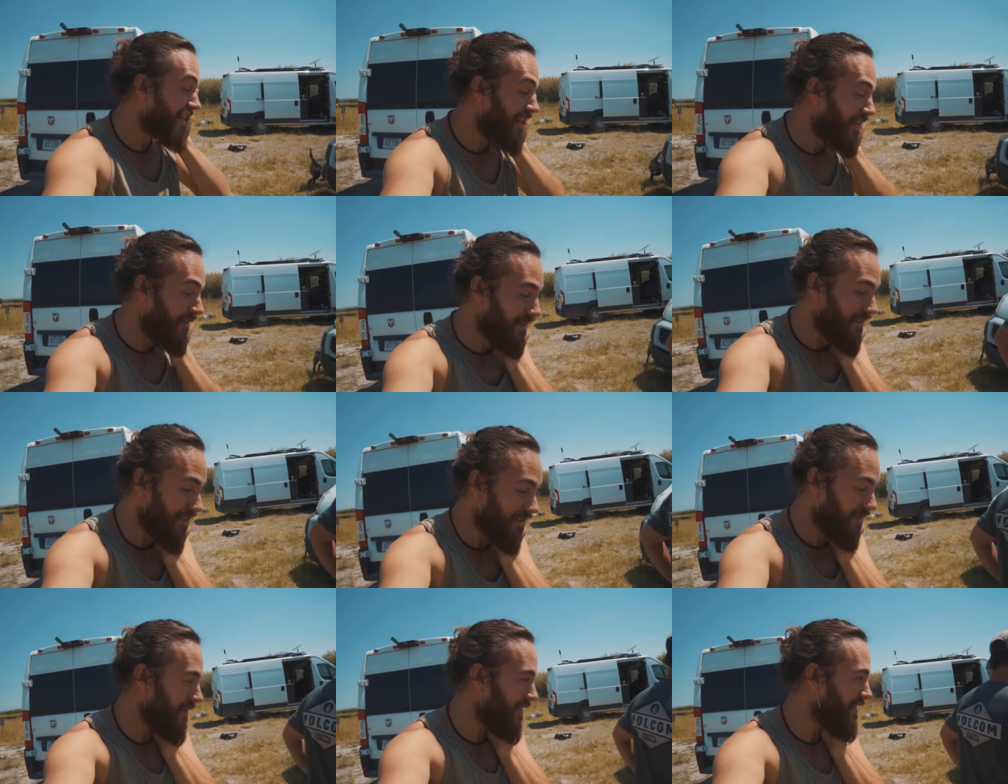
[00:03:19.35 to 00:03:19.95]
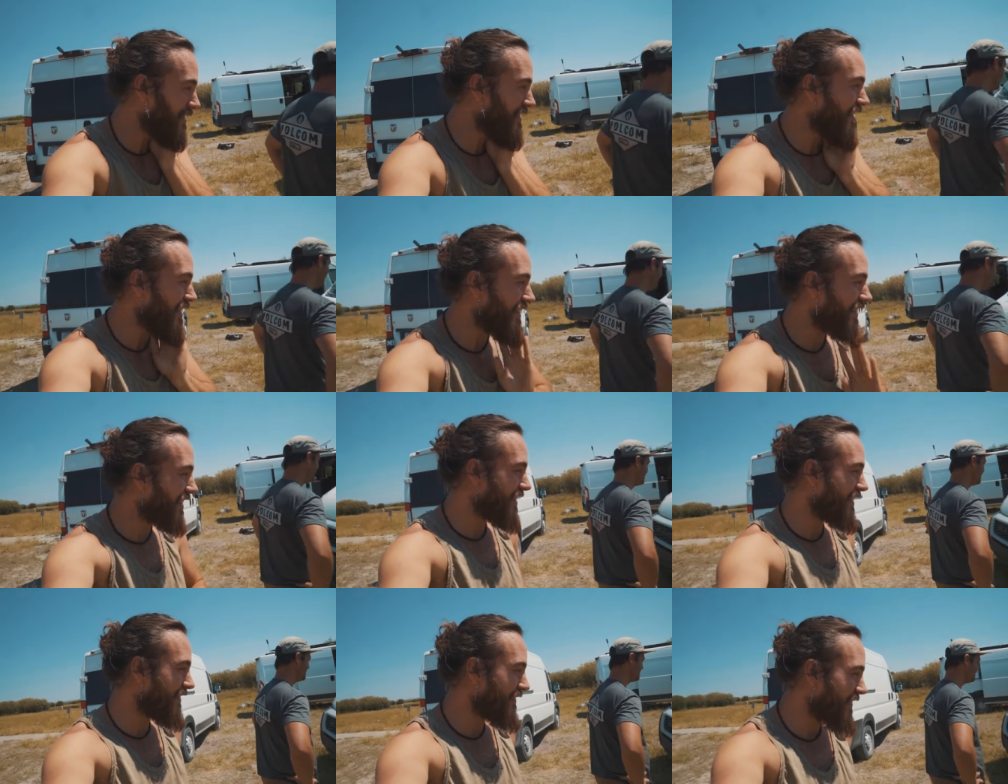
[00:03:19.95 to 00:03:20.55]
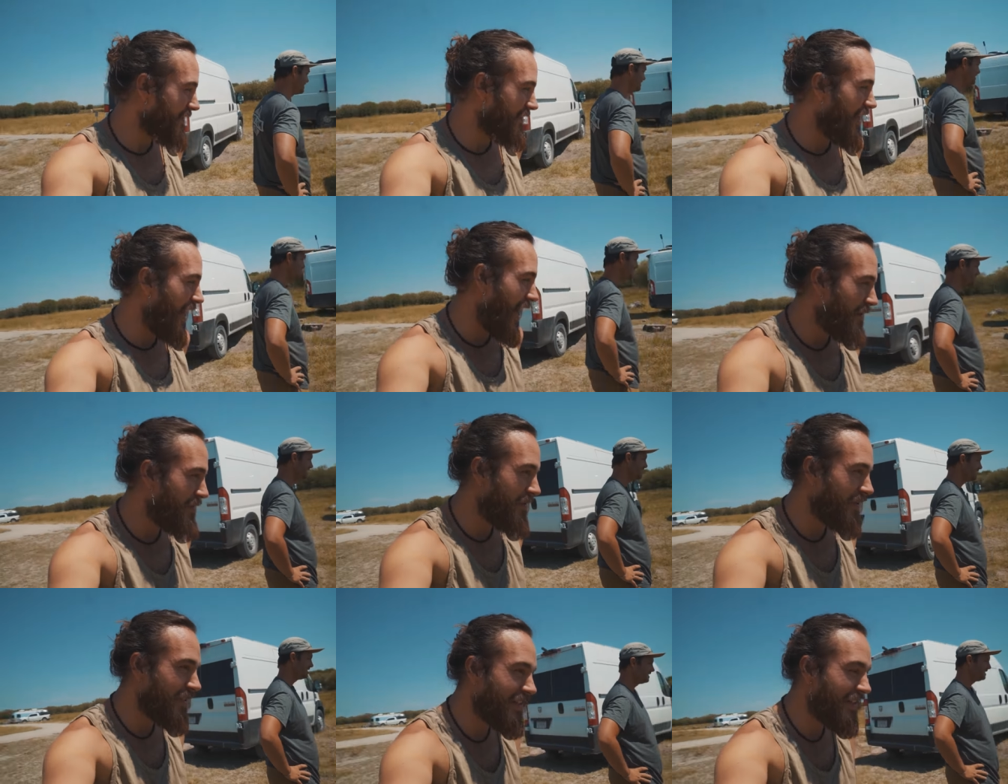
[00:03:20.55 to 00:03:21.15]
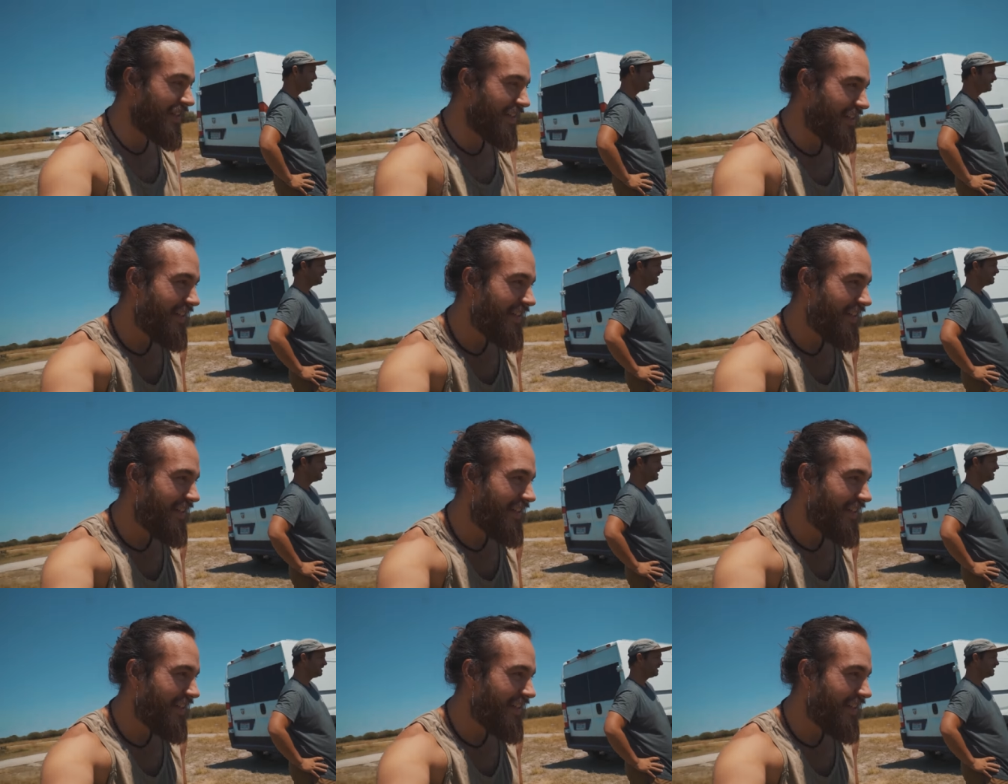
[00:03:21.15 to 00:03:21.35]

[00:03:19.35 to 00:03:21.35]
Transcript: That was the worst thing that could have ever happened.